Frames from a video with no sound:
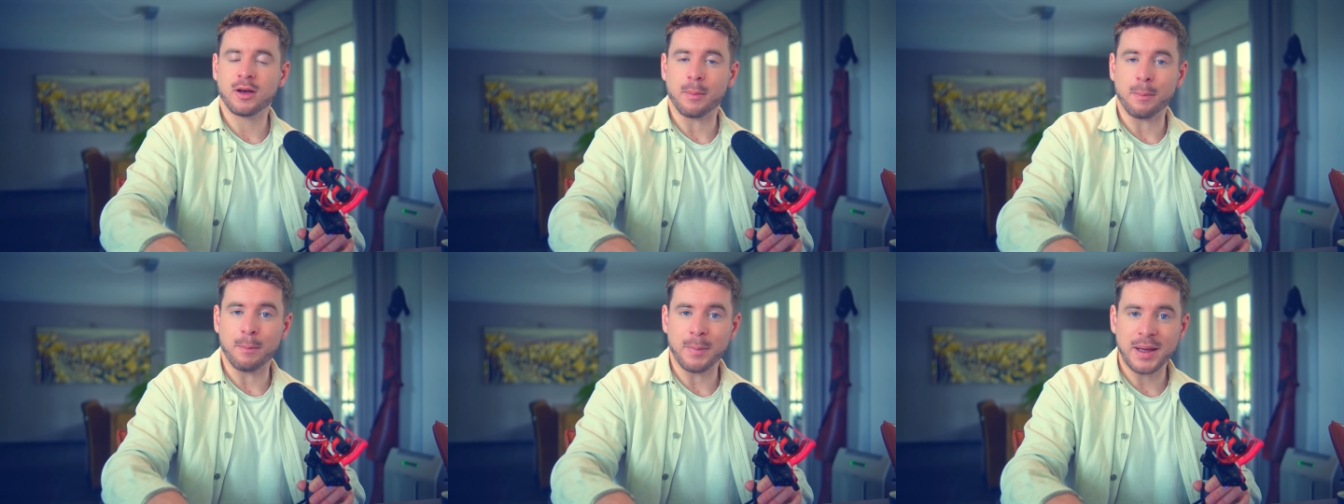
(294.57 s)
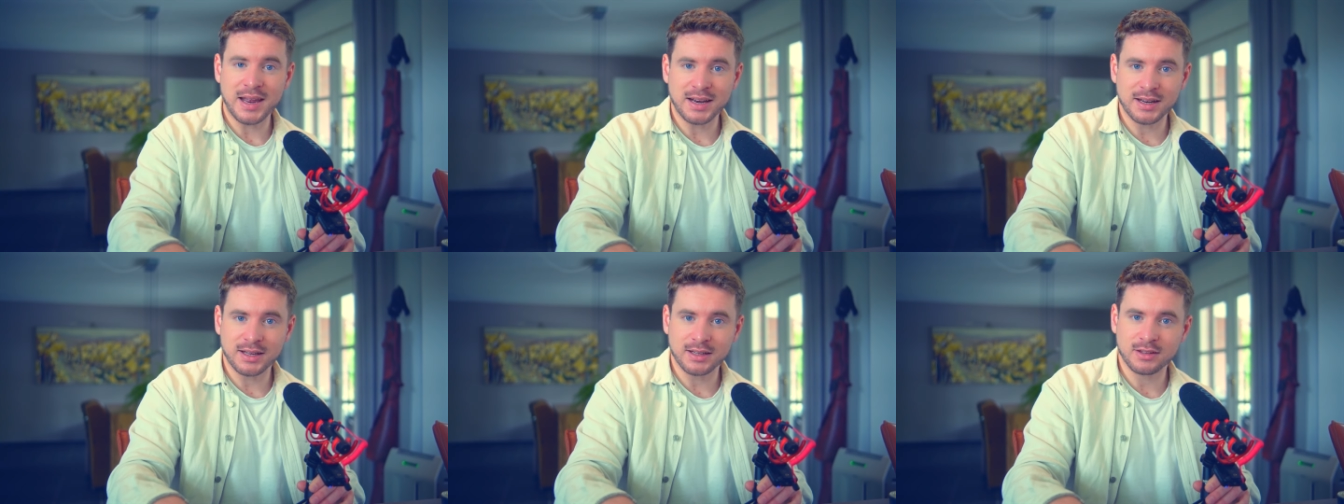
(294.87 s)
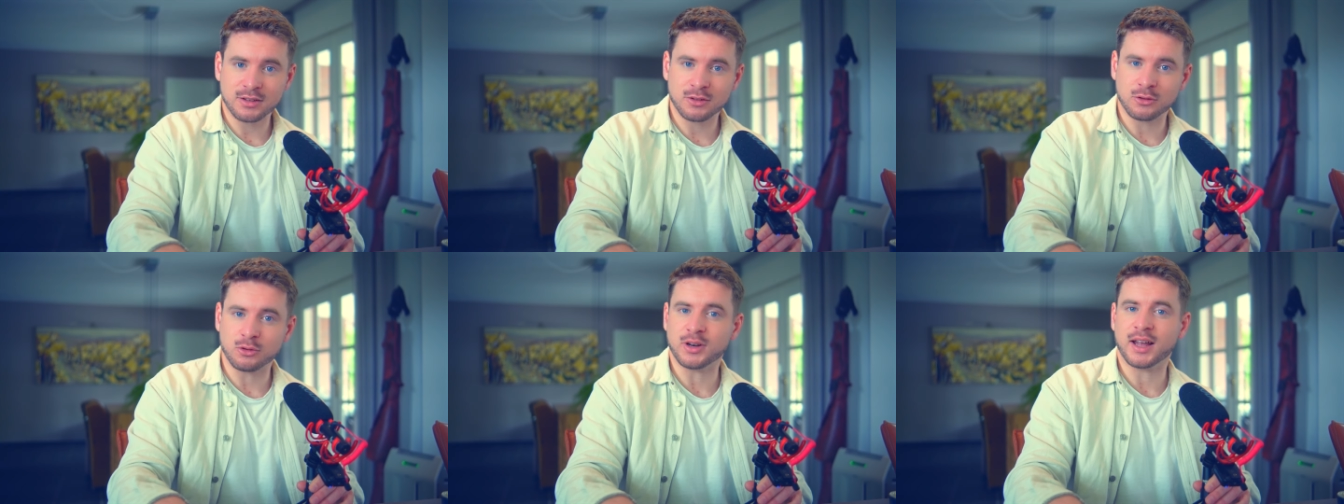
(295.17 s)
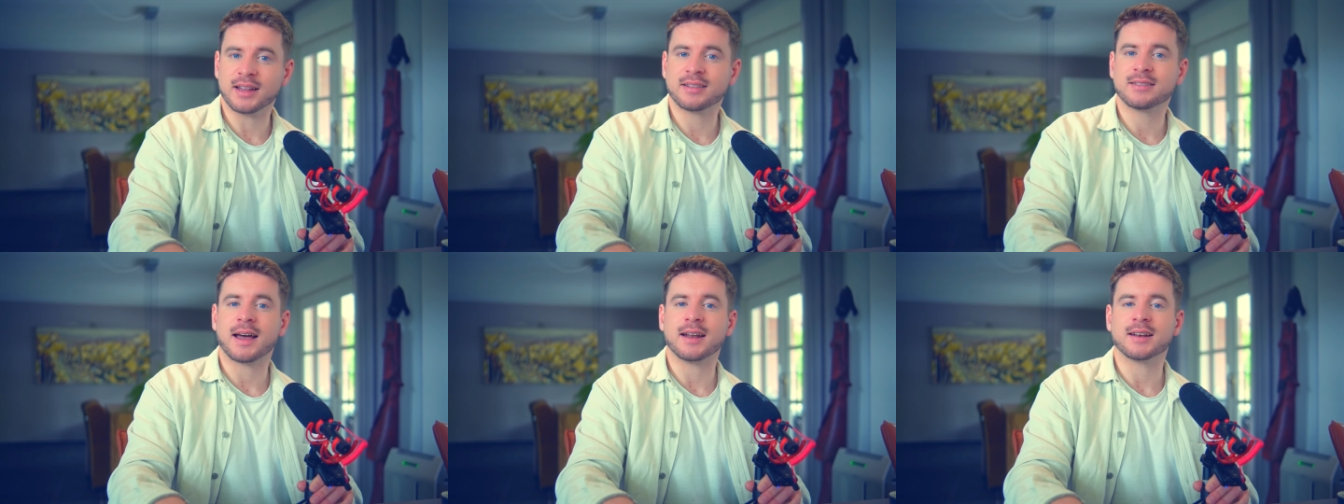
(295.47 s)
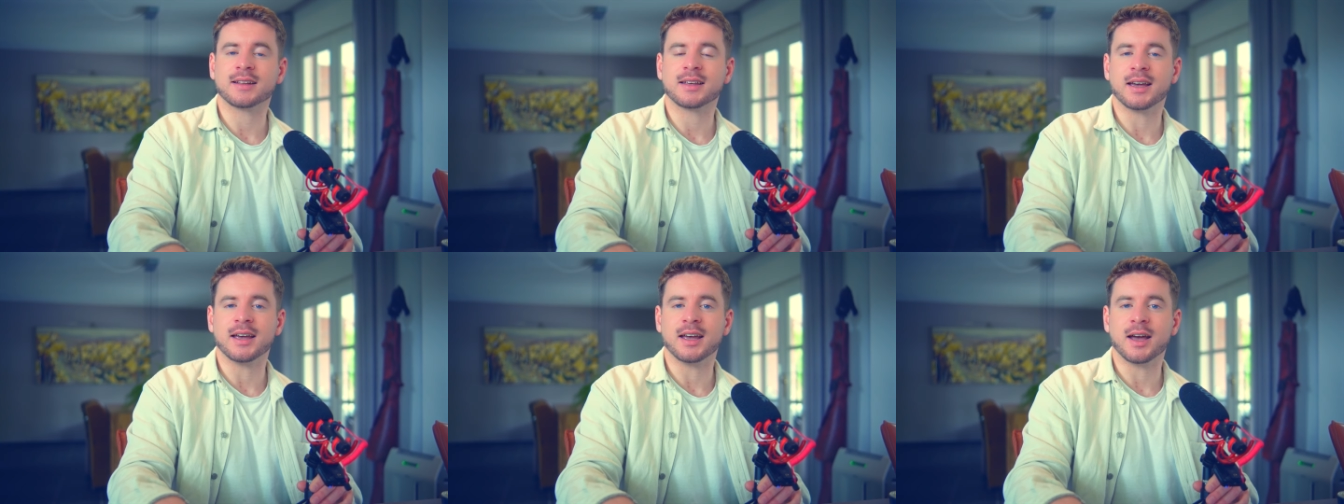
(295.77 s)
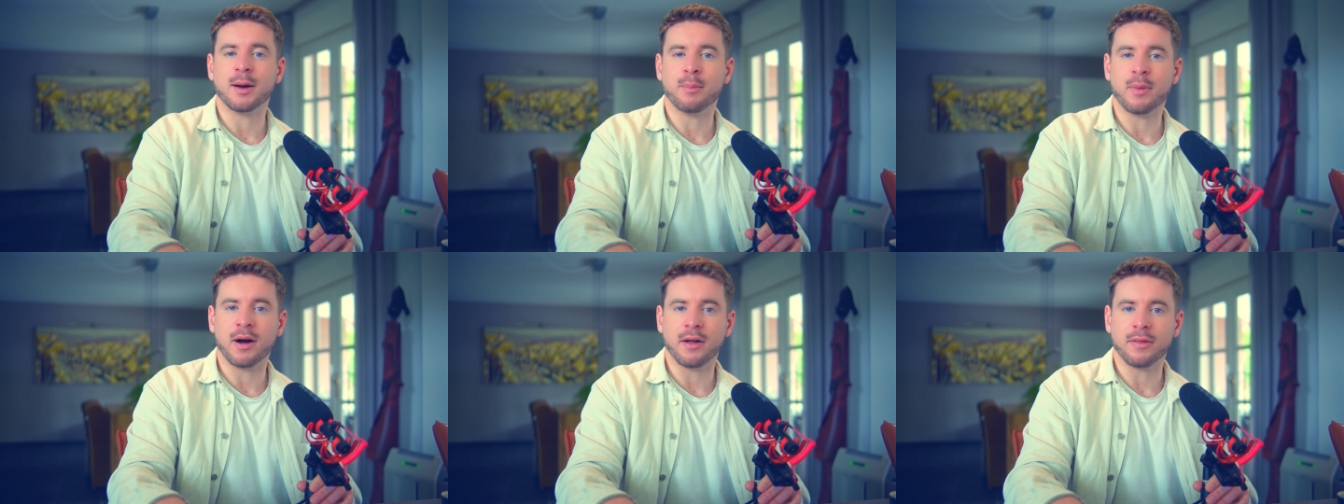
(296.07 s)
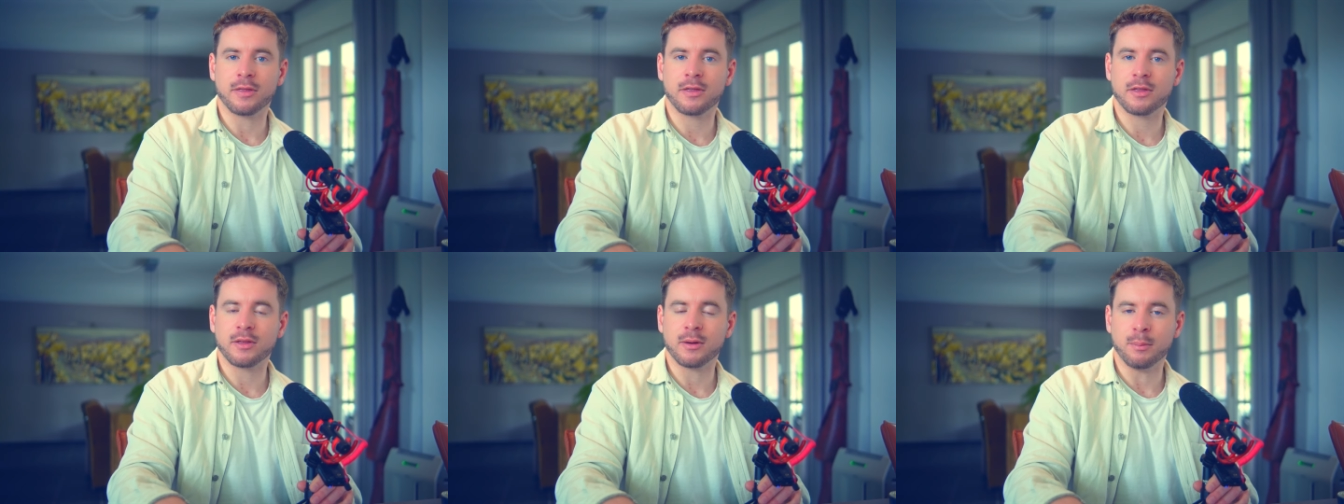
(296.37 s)
made it to that 10K a
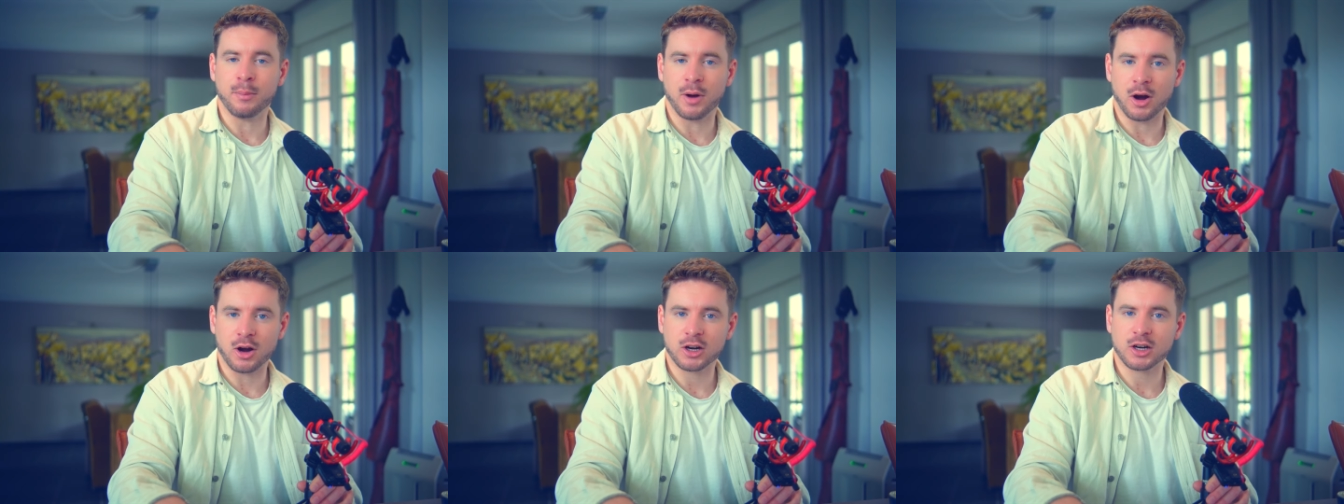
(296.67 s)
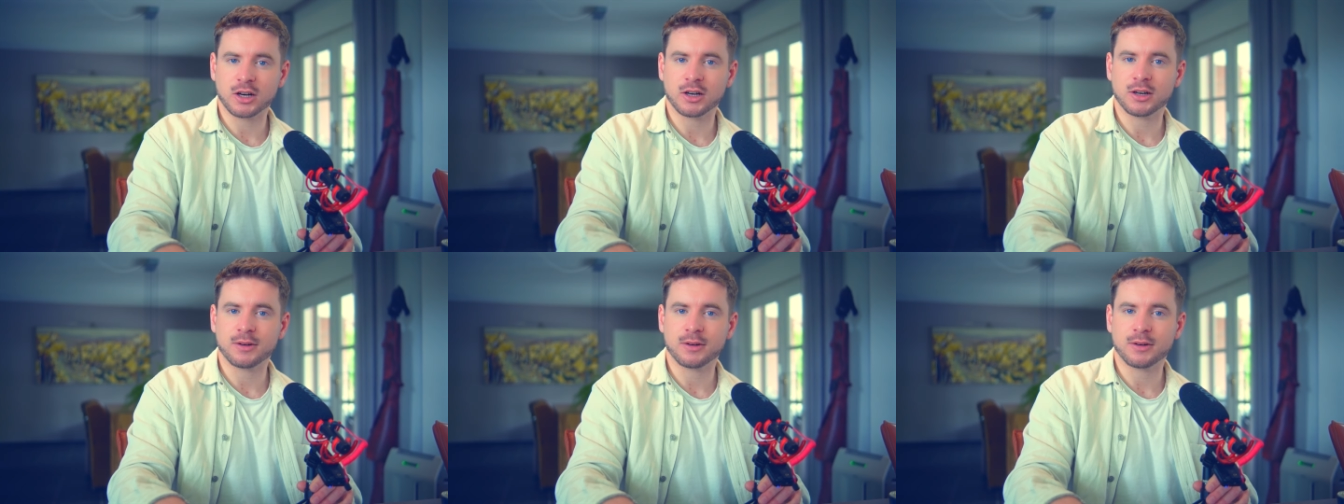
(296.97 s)
month mark.